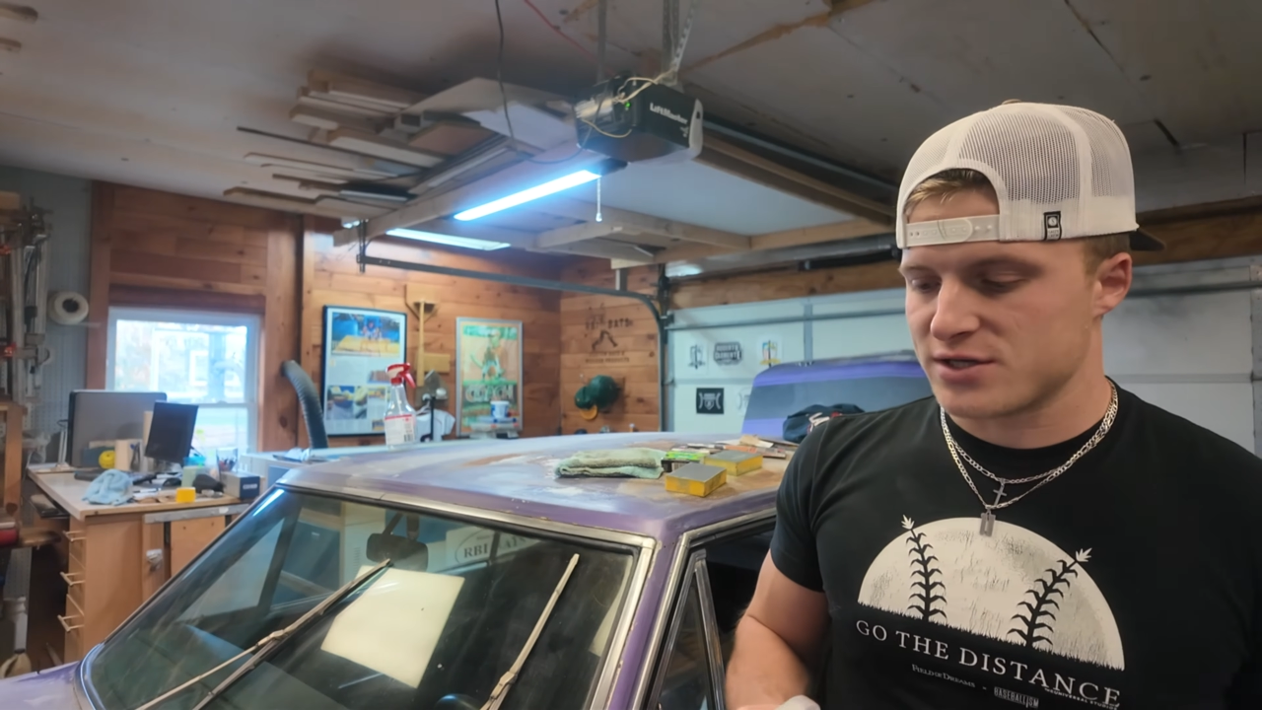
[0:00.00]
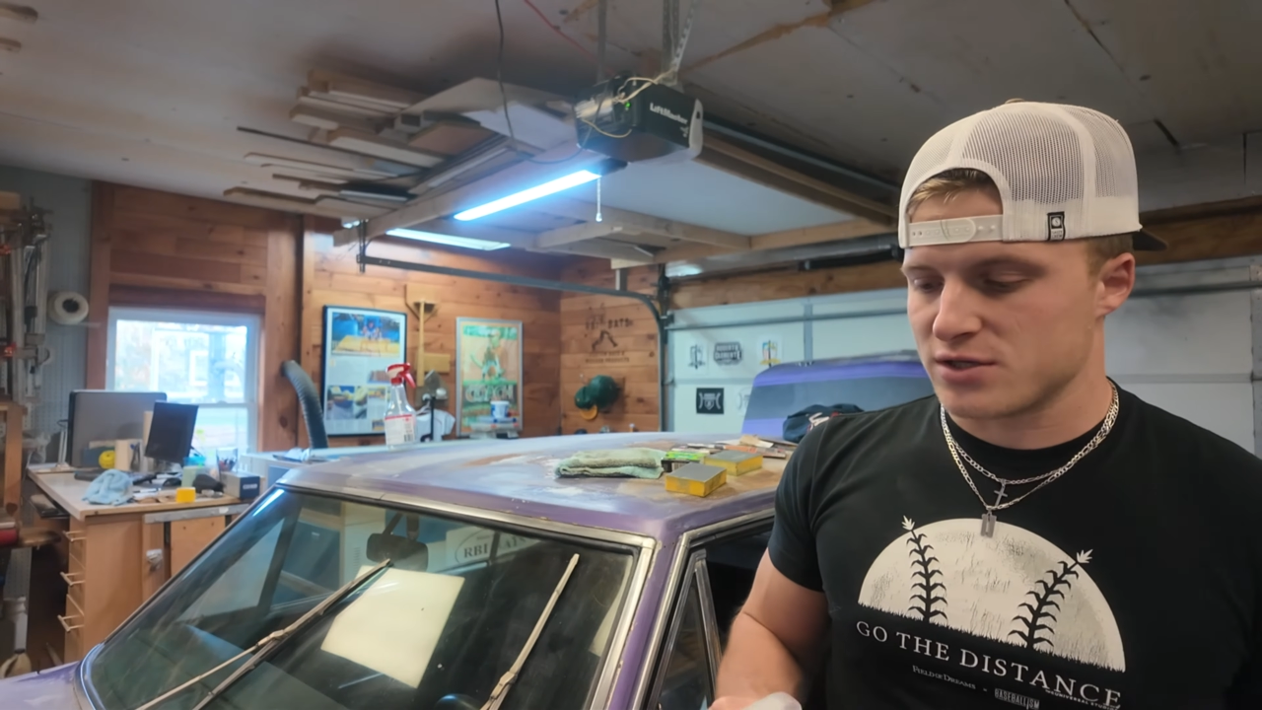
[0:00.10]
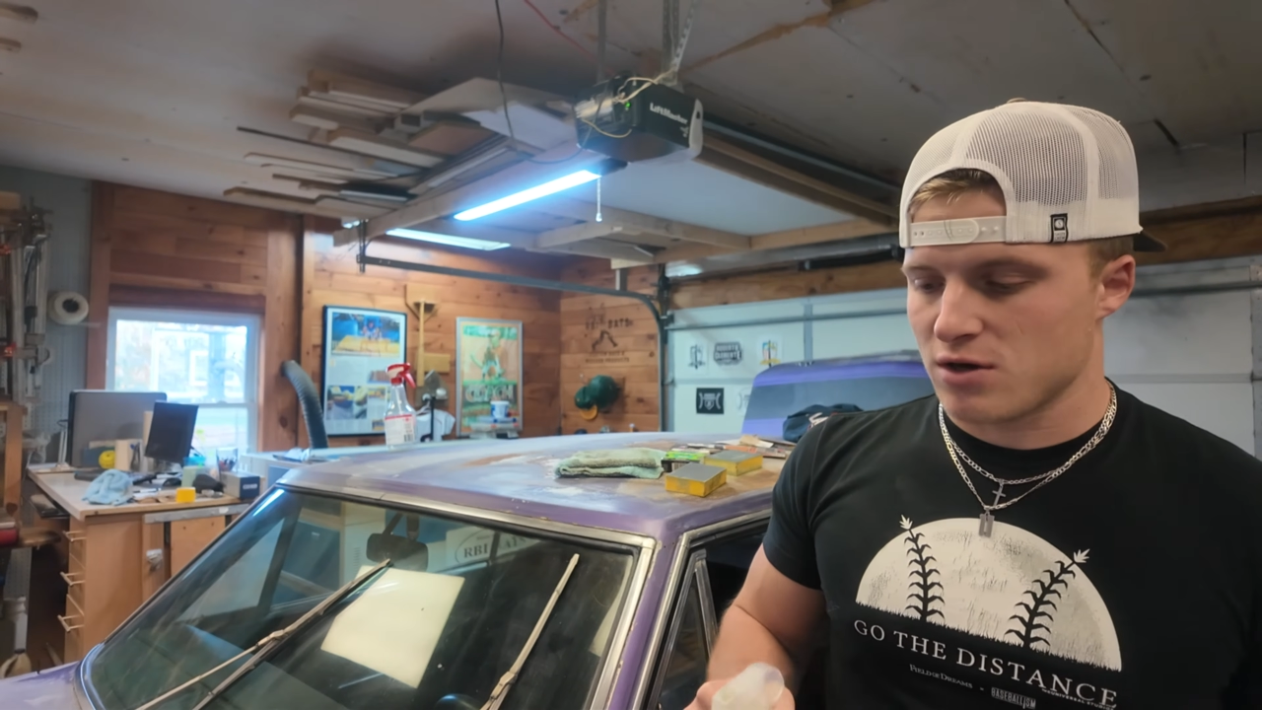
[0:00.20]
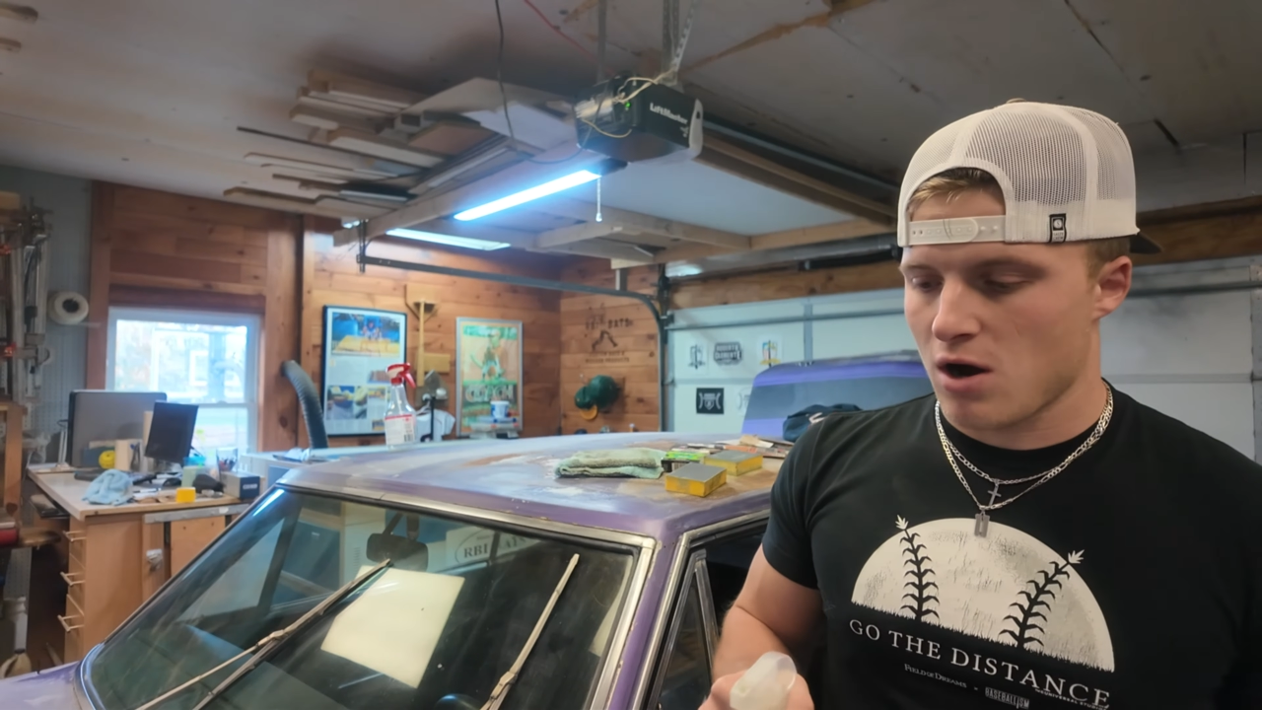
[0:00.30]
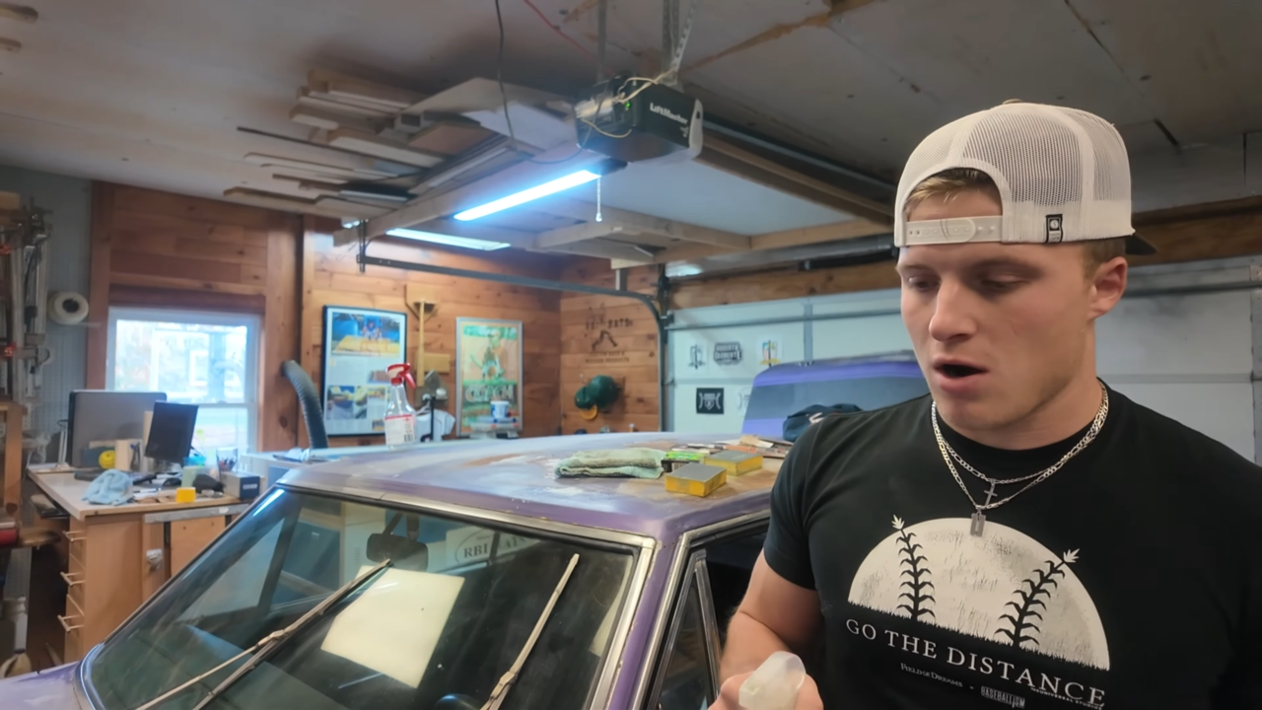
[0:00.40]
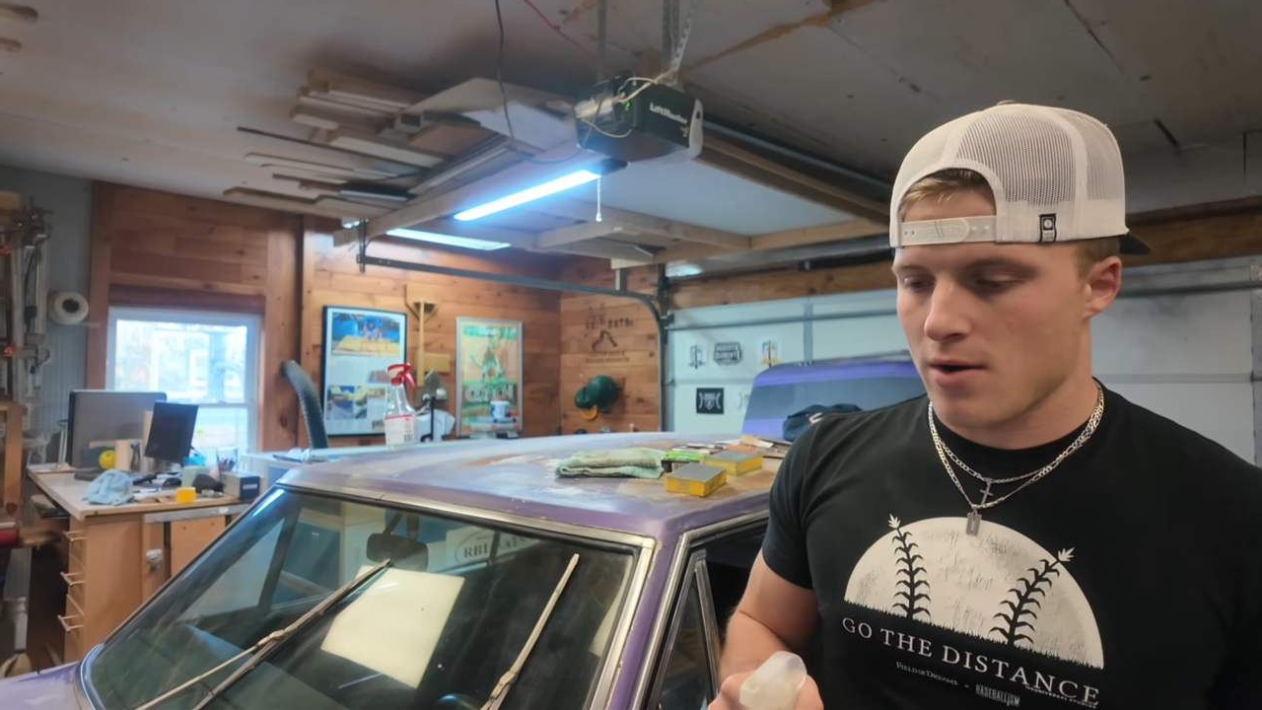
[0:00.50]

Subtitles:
of the car